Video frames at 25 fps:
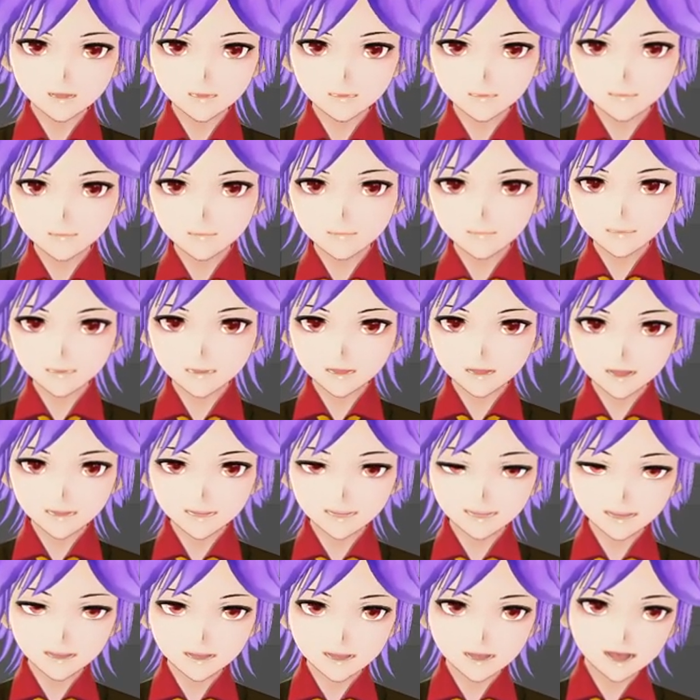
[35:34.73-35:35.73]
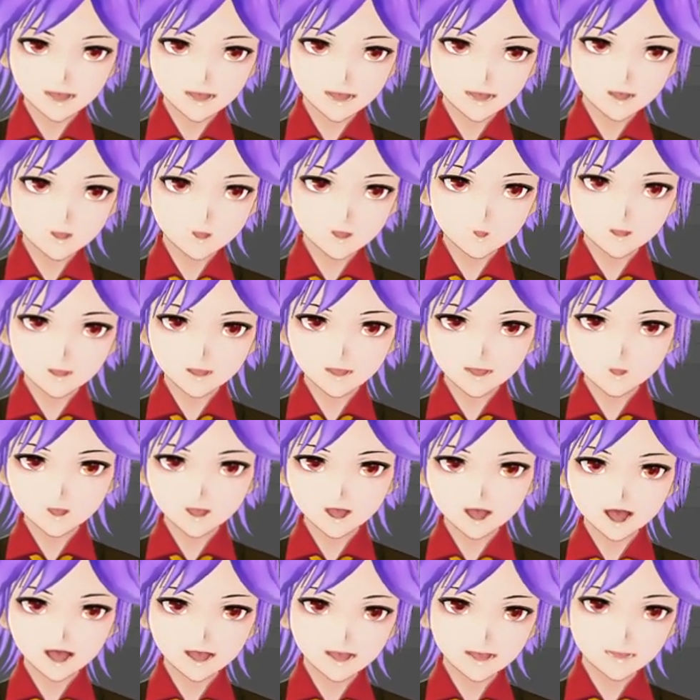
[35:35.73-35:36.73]
for this area, you you guys
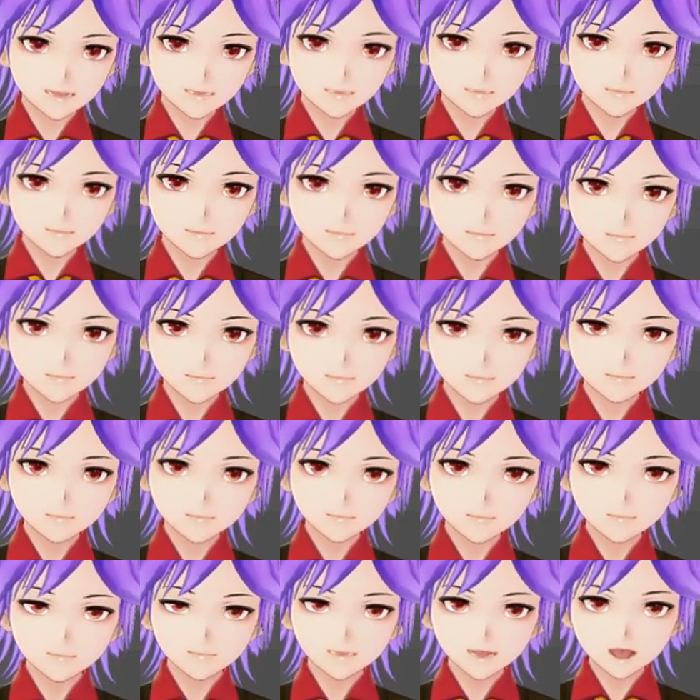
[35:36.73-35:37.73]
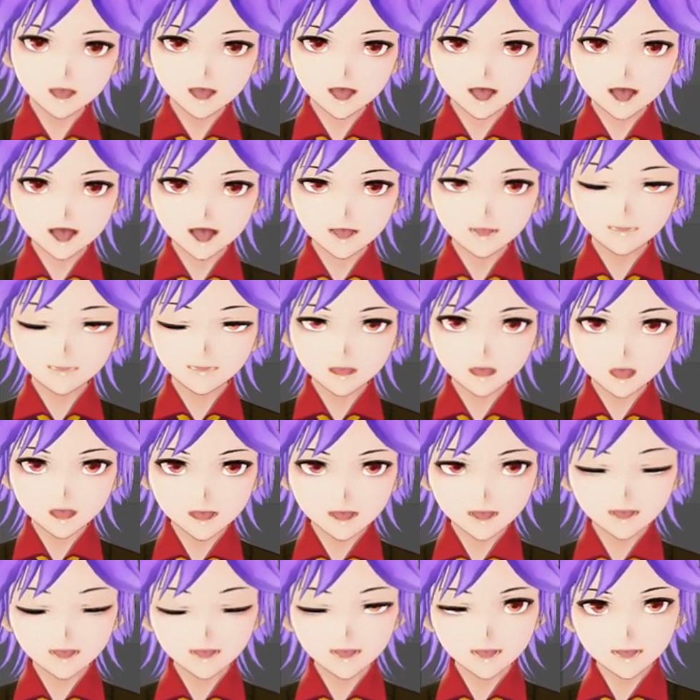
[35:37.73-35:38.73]
before
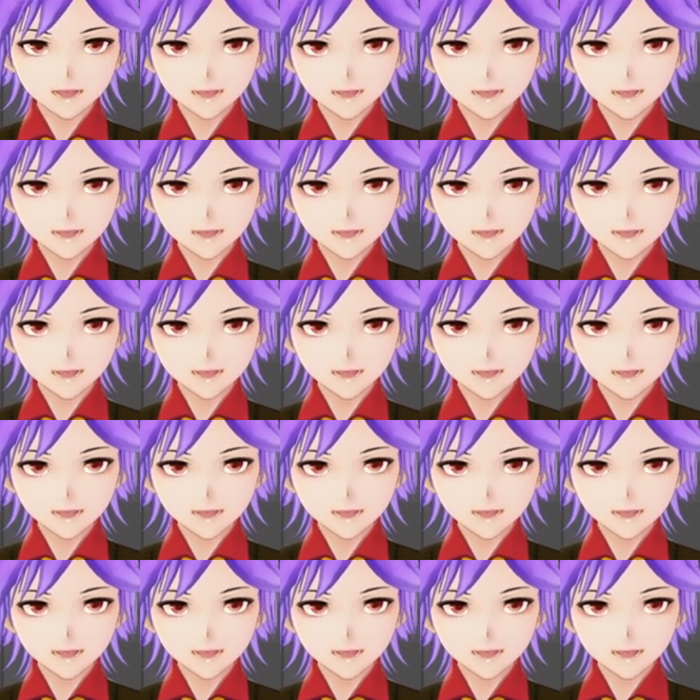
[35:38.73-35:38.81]
you